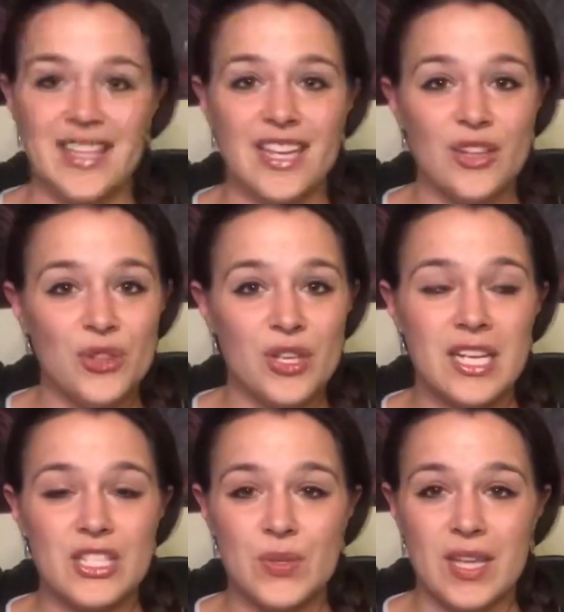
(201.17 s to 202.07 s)
the other thing
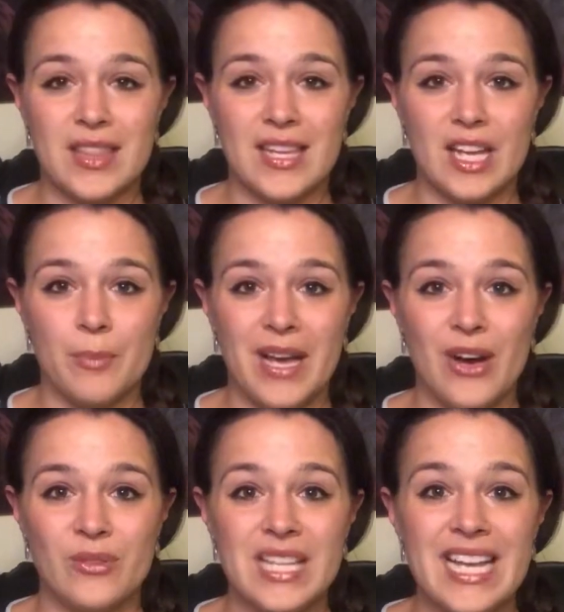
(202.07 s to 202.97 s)
is you can think
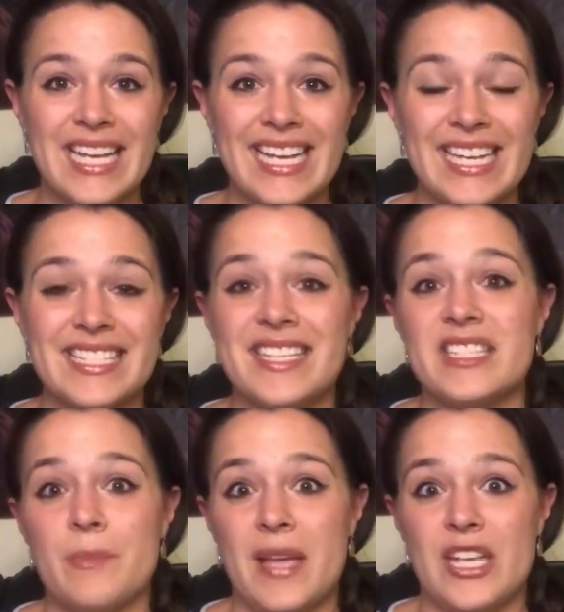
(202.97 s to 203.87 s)
about
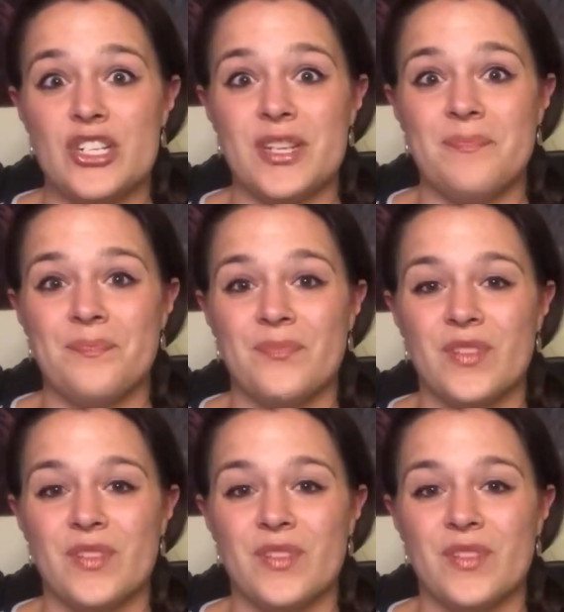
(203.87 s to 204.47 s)
anticipation.